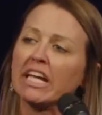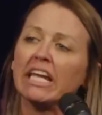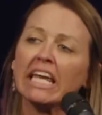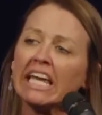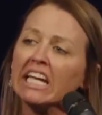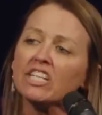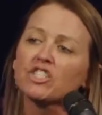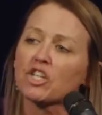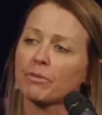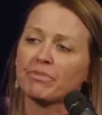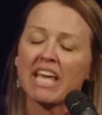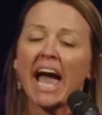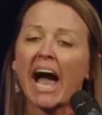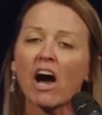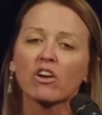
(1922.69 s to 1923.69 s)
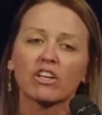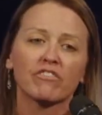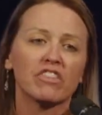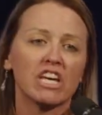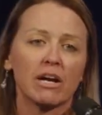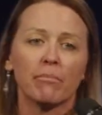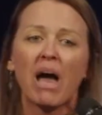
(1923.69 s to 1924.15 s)
in Egypt out
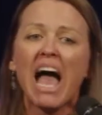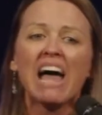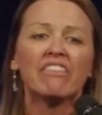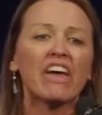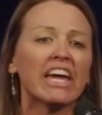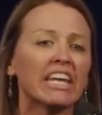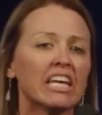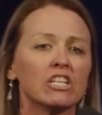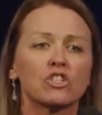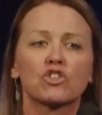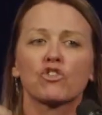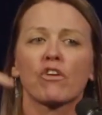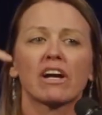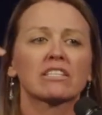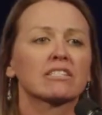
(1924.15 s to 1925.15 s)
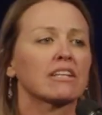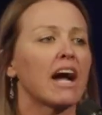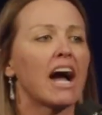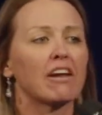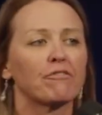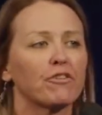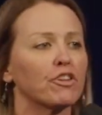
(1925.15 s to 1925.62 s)
of them, they didn't trust
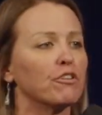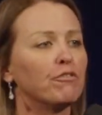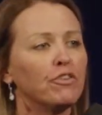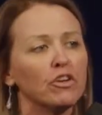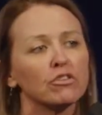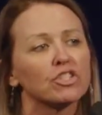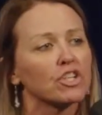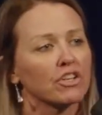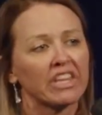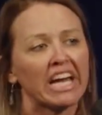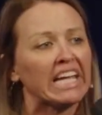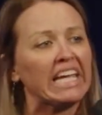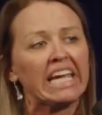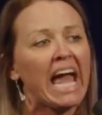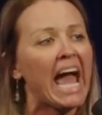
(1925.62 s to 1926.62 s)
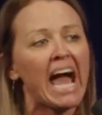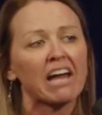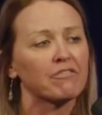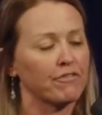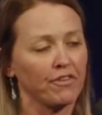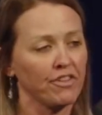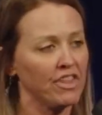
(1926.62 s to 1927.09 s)
God for the future that he
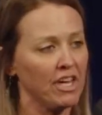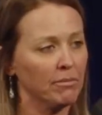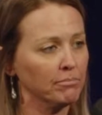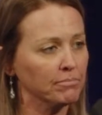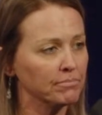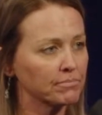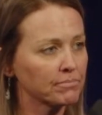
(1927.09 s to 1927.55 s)
had for them.